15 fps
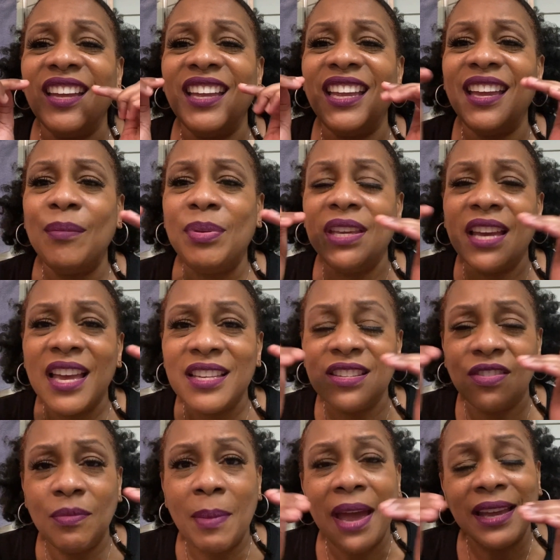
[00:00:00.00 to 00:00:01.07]
because of
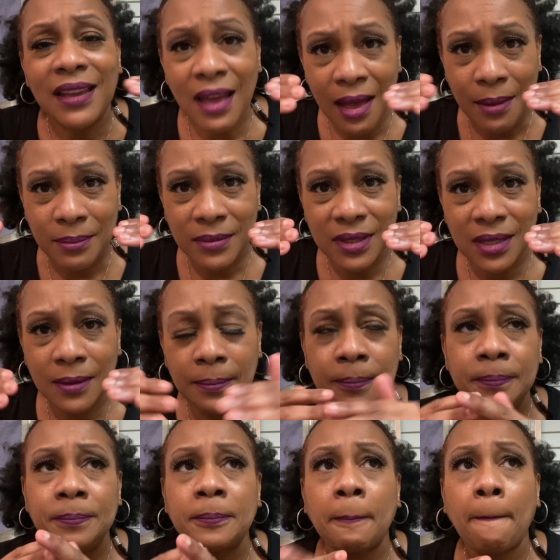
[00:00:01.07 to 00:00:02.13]
my gums.
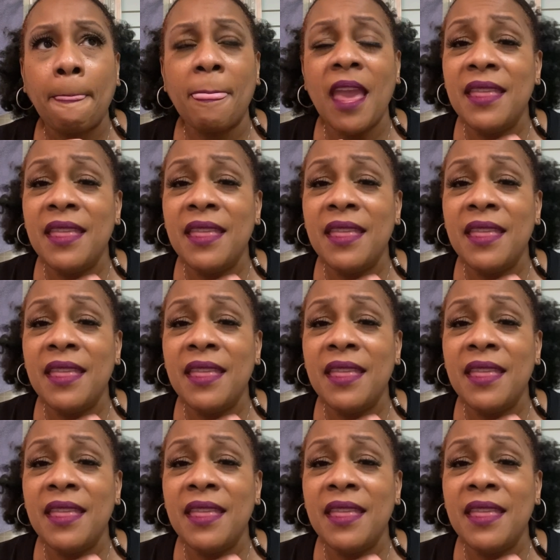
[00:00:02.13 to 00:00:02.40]
And